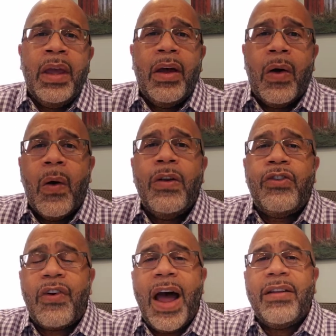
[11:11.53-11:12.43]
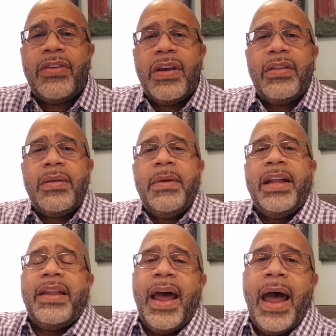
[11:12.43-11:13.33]
on track to
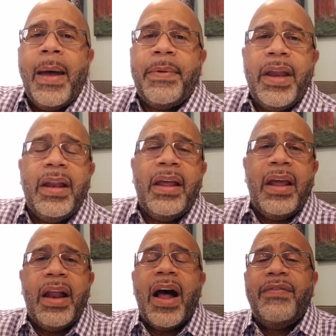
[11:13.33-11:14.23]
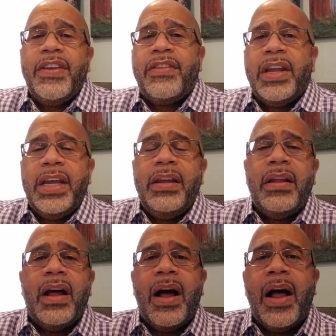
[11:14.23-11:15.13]
make that happen. And obviously,
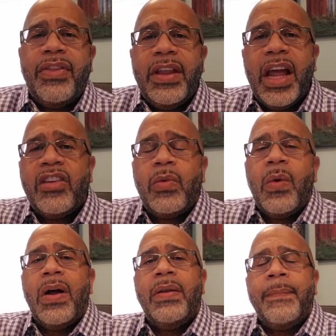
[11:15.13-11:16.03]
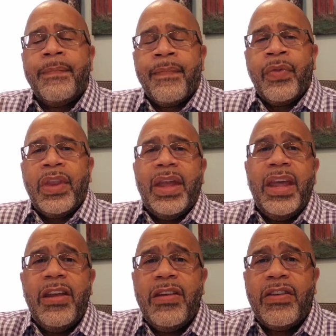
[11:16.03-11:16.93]
the next one
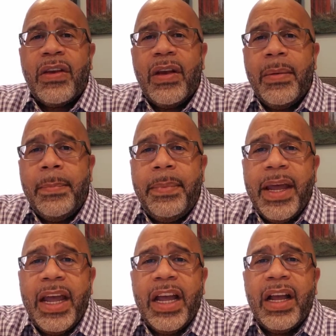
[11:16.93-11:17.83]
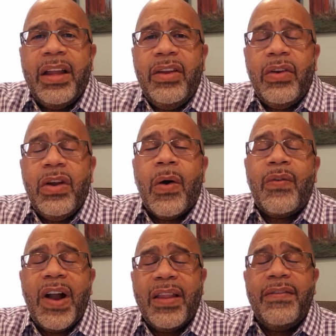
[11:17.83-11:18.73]
is being,
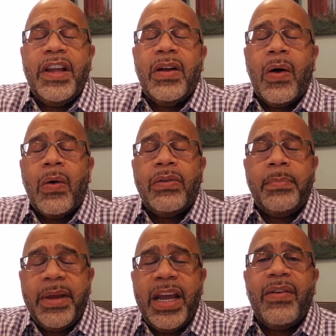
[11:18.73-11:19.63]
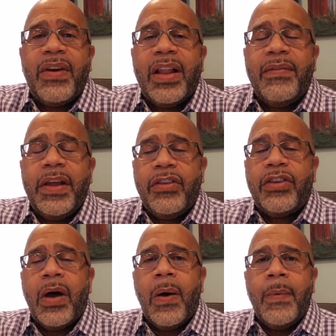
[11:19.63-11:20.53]
relevant goals, being relevant.
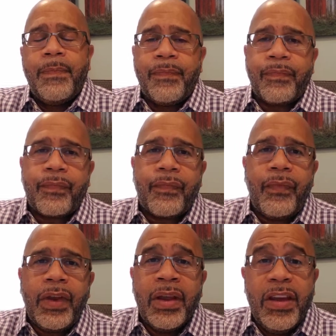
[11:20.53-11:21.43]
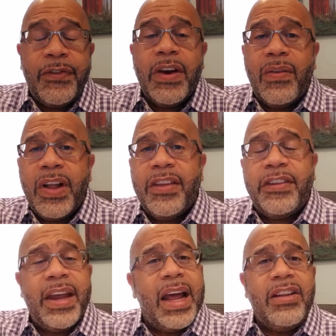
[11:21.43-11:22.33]
So if you're in real
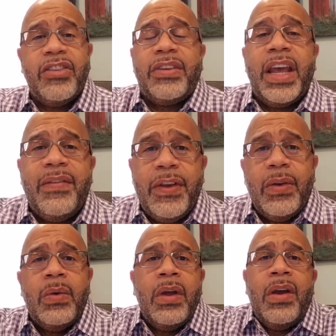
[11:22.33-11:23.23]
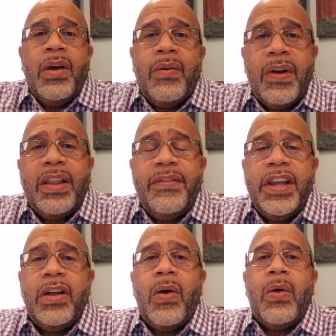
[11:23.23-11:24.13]
estate, I just gave you
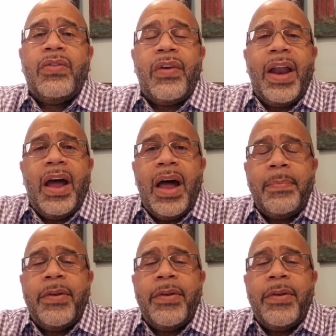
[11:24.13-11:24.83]
relevant goals, right? I